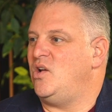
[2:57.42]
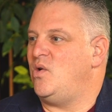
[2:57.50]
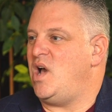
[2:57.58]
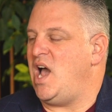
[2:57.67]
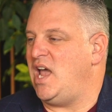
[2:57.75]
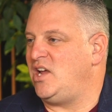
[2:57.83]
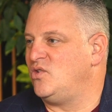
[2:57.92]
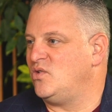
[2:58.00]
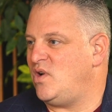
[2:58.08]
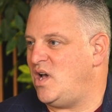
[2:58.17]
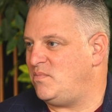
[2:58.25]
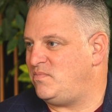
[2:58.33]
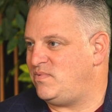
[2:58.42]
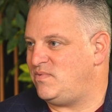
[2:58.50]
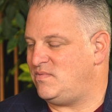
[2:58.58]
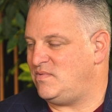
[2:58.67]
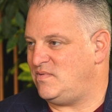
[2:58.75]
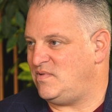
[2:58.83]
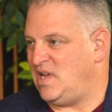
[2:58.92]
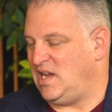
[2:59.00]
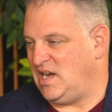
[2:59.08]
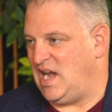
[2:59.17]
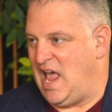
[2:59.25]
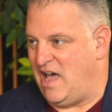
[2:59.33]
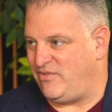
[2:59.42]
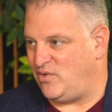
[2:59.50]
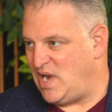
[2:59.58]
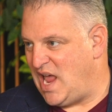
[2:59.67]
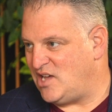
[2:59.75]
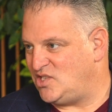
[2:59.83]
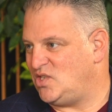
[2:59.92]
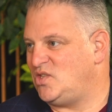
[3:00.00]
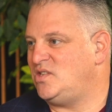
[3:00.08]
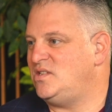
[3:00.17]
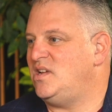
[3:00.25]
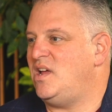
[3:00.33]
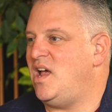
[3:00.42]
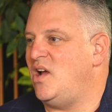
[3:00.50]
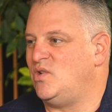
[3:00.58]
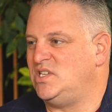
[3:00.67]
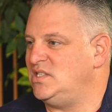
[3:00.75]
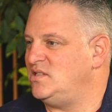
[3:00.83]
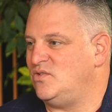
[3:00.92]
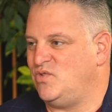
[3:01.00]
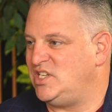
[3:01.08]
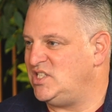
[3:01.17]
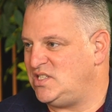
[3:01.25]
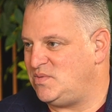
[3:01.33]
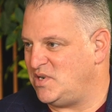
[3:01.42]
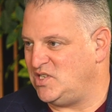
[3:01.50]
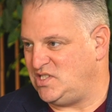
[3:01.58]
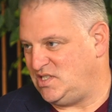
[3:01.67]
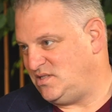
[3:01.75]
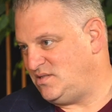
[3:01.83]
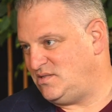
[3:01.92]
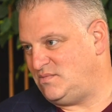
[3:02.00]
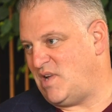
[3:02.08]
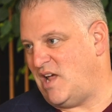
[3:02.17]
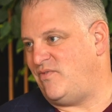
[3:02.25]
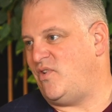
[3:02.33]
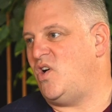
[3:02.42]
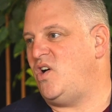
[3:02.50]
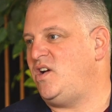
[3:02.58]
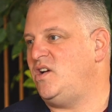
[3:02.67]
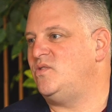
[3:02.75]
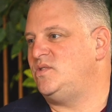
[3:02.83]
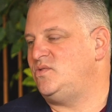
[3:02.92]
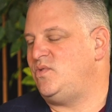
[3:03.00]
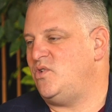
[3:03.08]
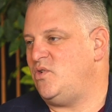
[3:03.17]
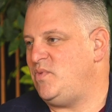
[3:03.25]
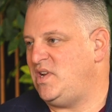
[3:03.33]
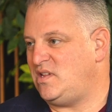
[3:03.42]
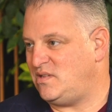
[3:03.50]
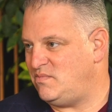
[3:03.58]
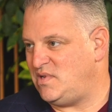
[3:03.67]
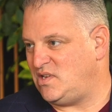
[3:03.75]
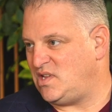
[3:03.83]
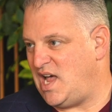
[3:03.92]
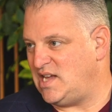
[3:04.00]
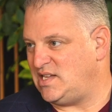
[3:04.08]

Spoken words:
I grew up in an affluent household. I wasn't the richest person by far. We were a middle class